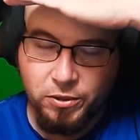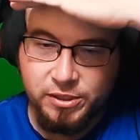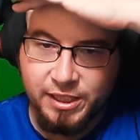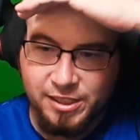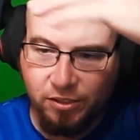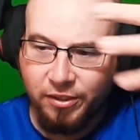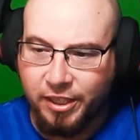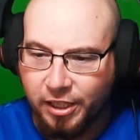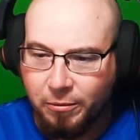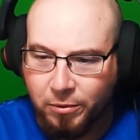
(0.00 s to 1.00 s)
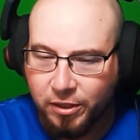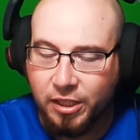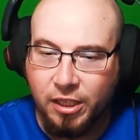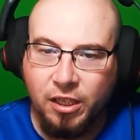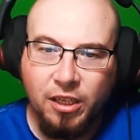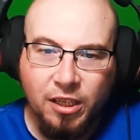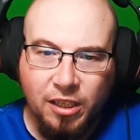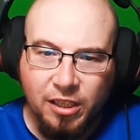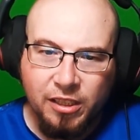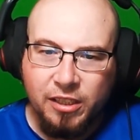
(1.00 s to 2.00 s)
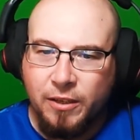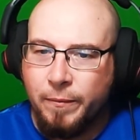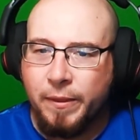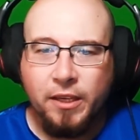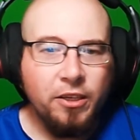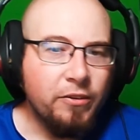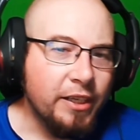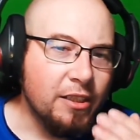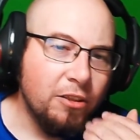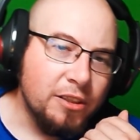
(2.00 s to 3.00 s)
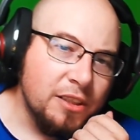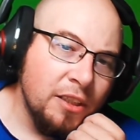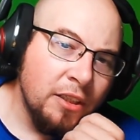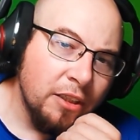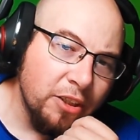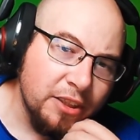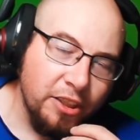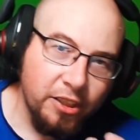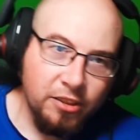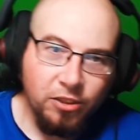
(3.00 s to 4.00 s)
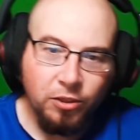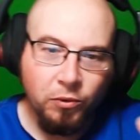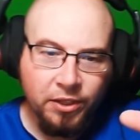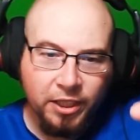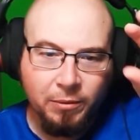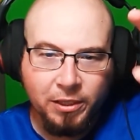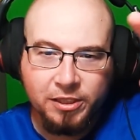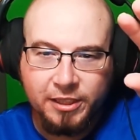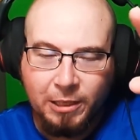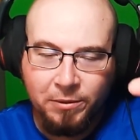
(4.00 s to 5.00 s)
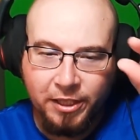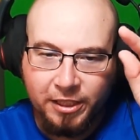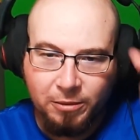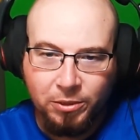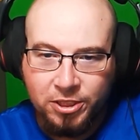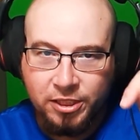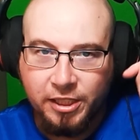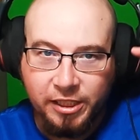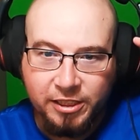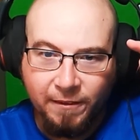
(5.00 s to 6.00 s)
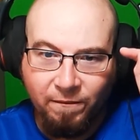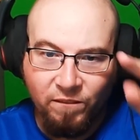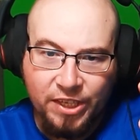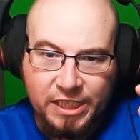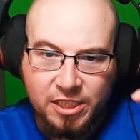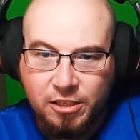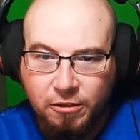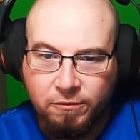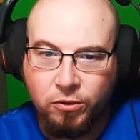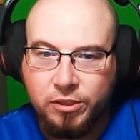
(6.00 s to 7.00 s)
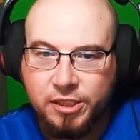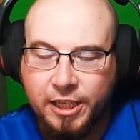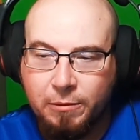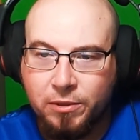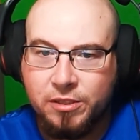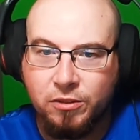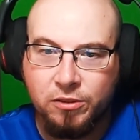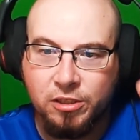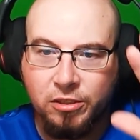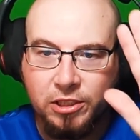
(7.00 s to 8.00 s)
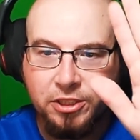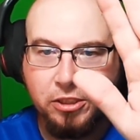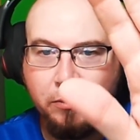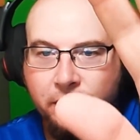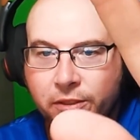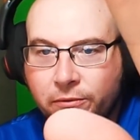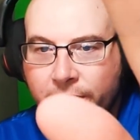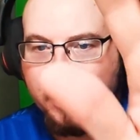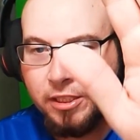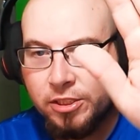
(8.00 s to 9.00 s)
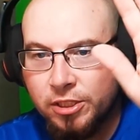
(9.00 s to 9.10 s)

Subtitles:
I still think, but you know, it looks good. So the one thing about this camera that I didn't mention, it is a fixed focus camera. So as long as you're within range,